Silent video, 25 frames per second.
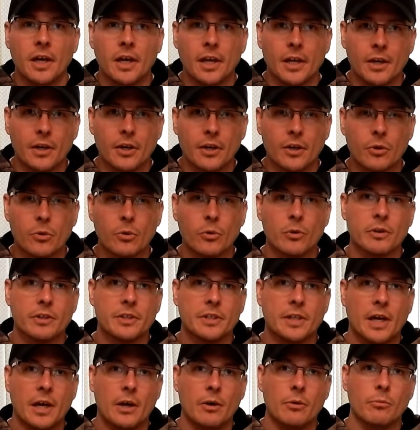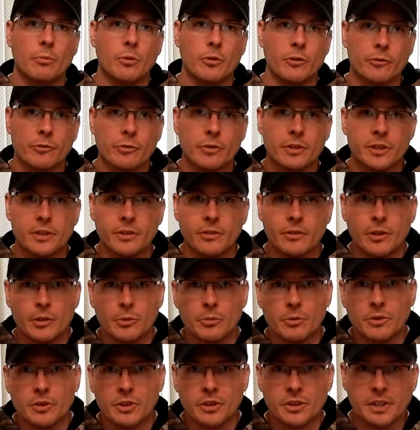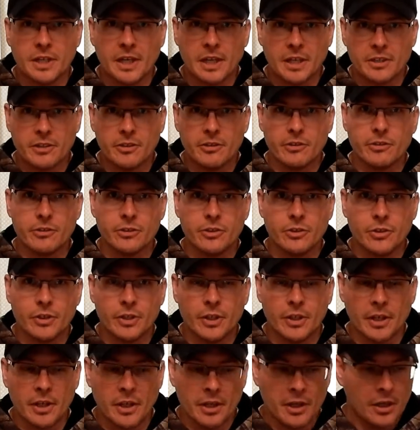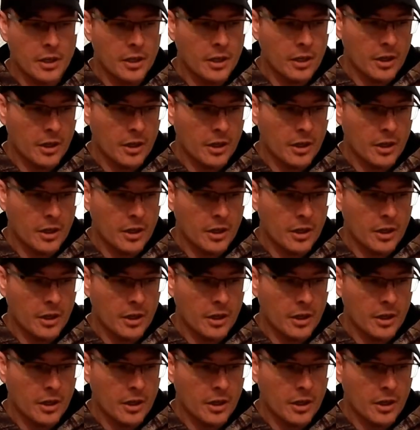and then of course now most recently with the Texas shooting.